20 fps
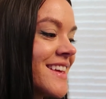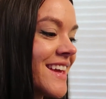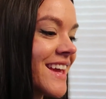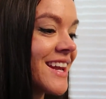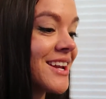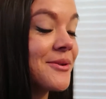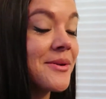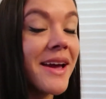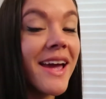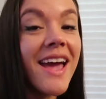
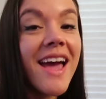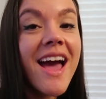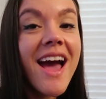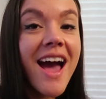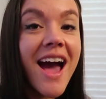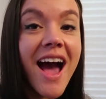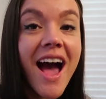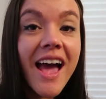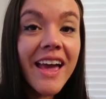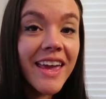anyway,
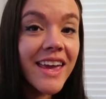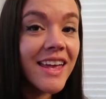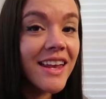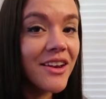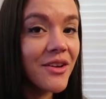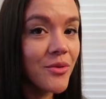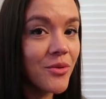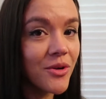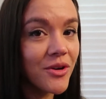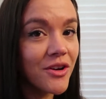I get
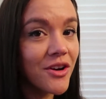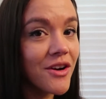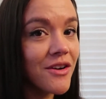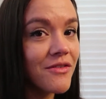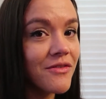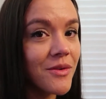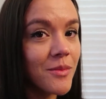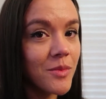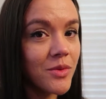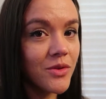an order
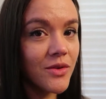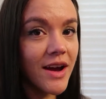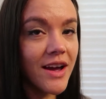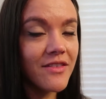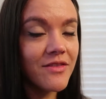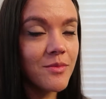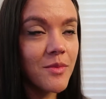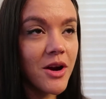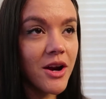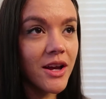from
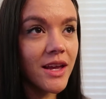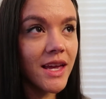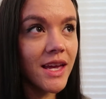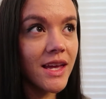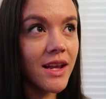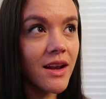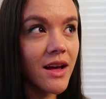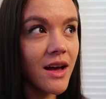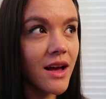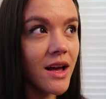Thrive
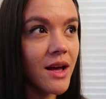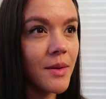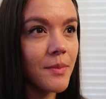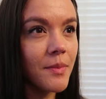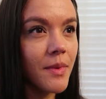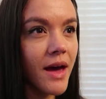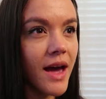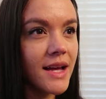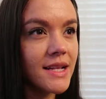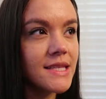Market,
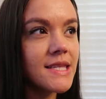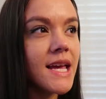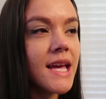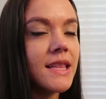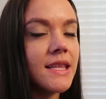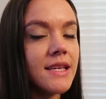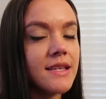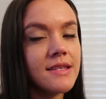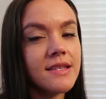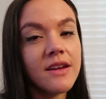I'd say
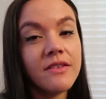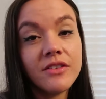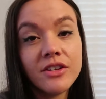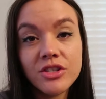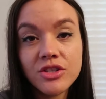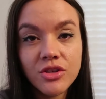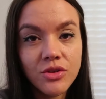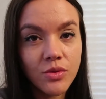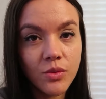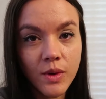at least every
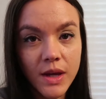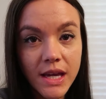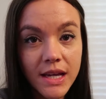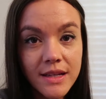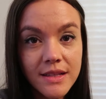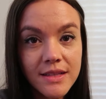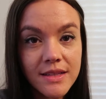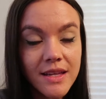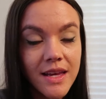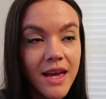2
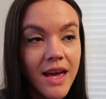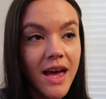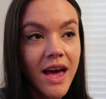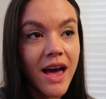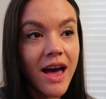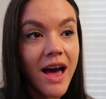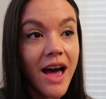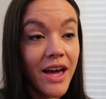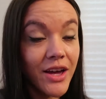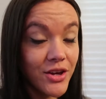weeks.
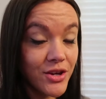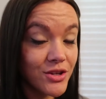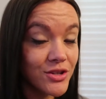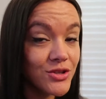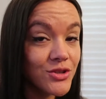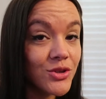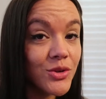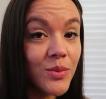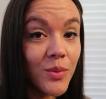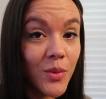I
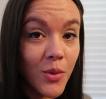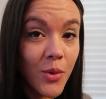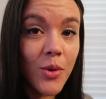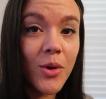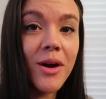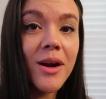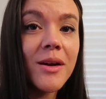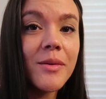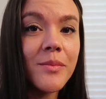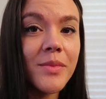could do
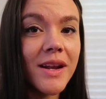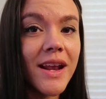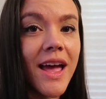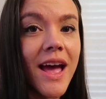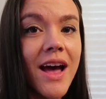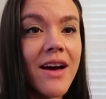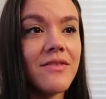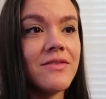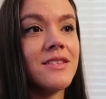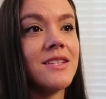more, but I
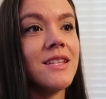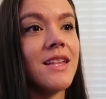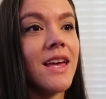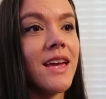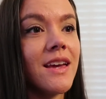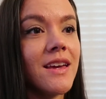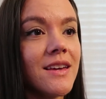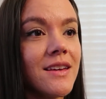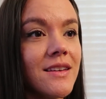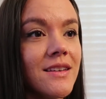have to
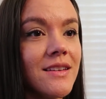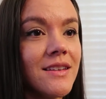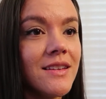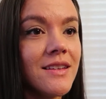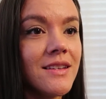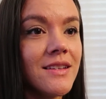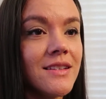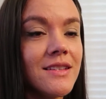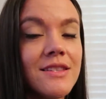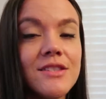like
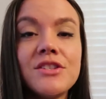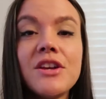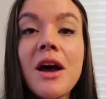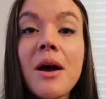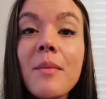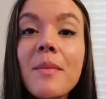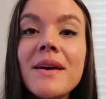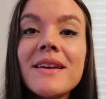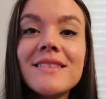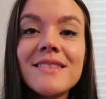
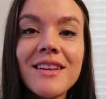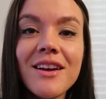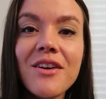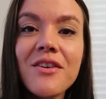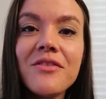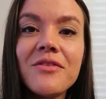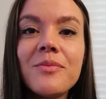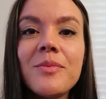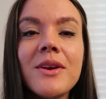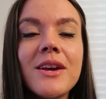stop
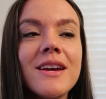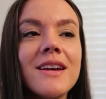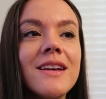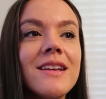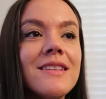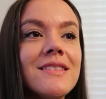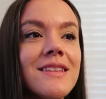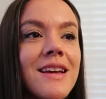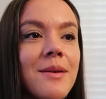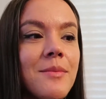myself
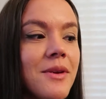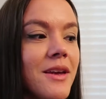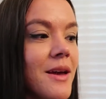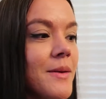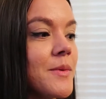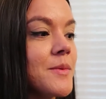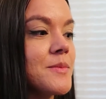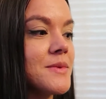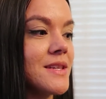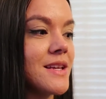because I
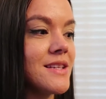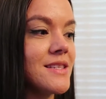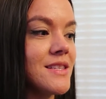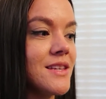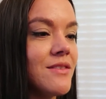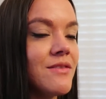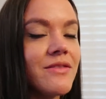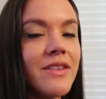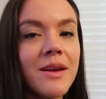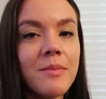become
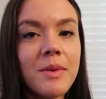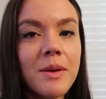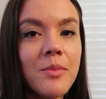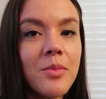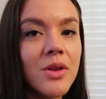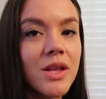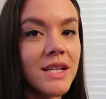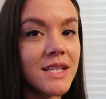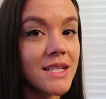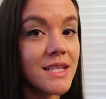obsessive. Like,
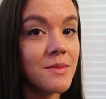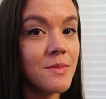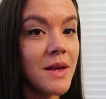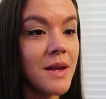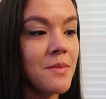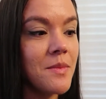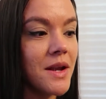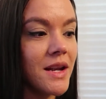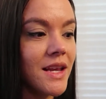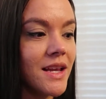people like to
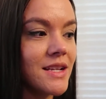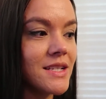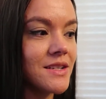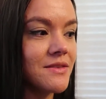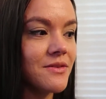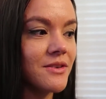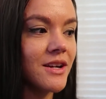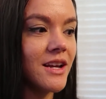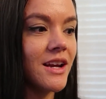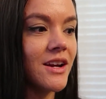spend money in
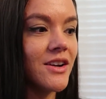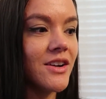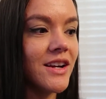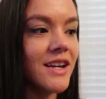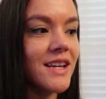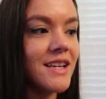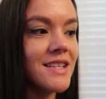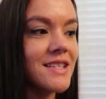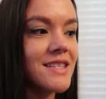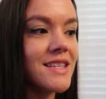different
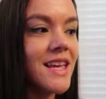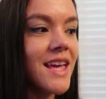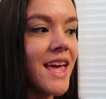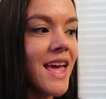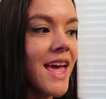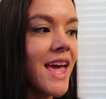areas,